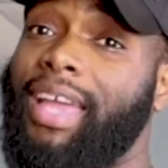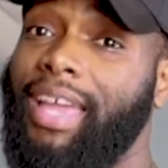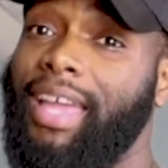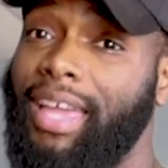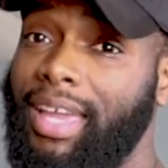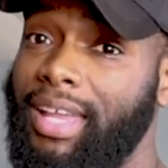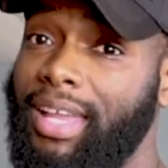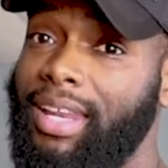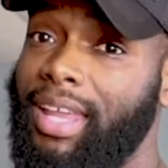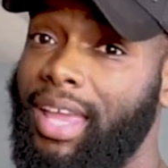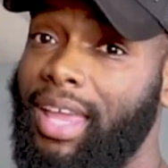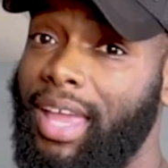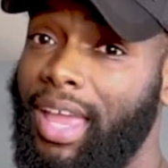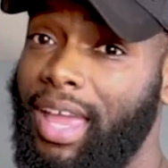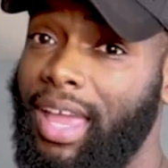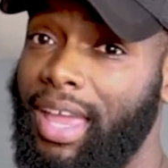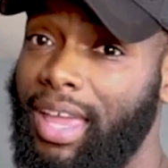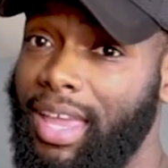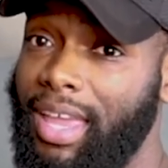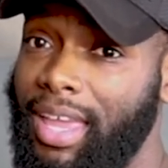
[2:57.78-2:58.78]
it
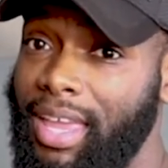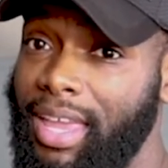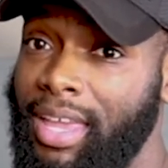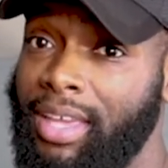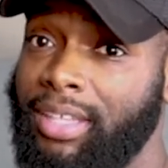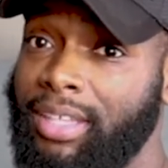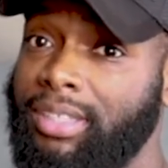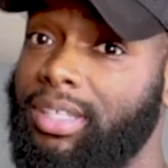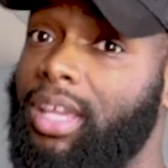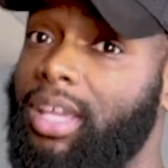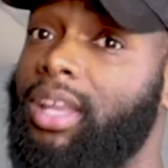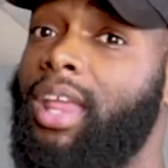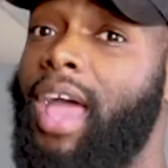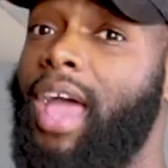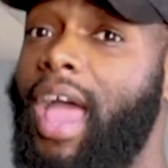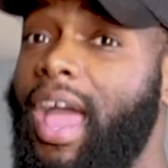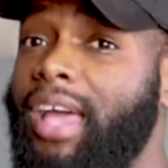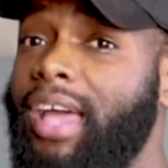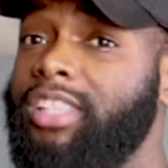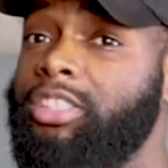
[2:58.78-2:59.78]
is and
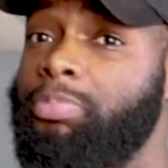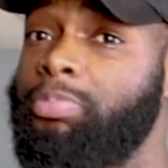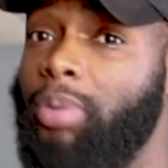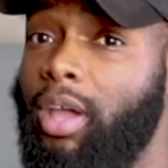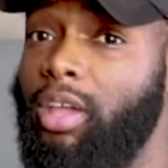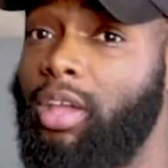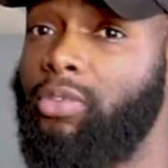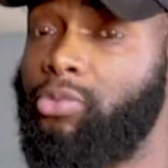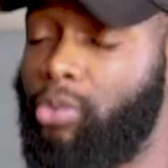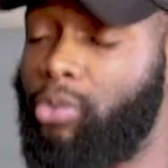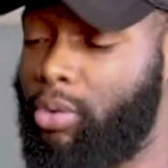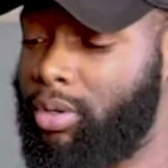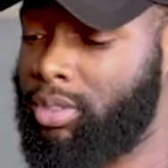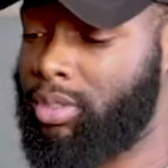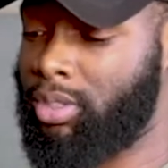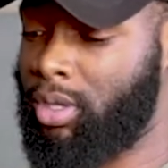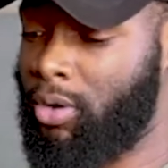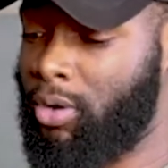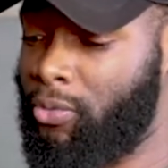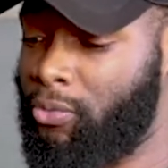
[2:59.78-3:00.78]
has paid for
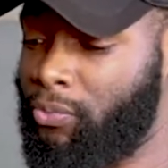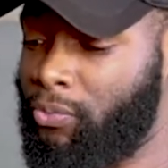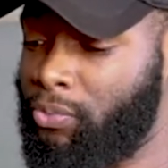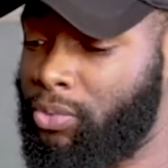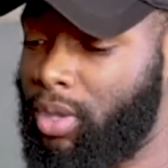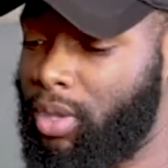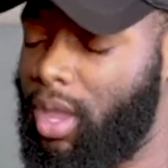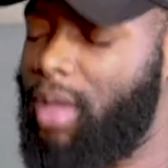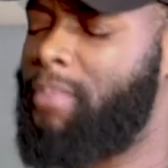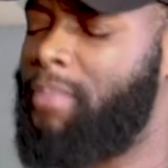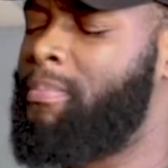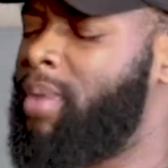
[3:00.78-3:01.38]
itself. It